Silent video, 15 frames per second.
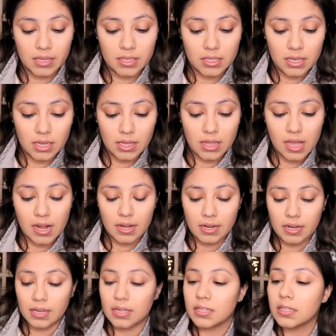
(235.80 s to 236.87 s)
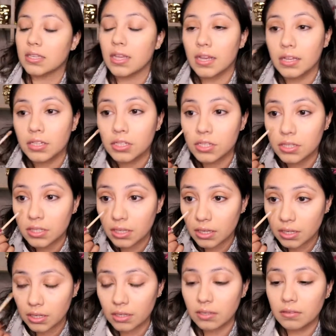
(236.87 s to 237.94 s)
Take that NYX
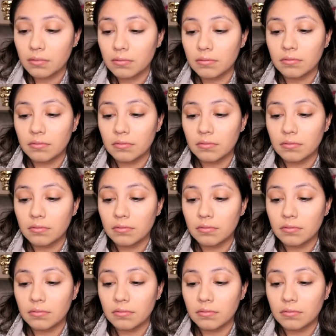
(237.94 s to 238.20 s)
HD.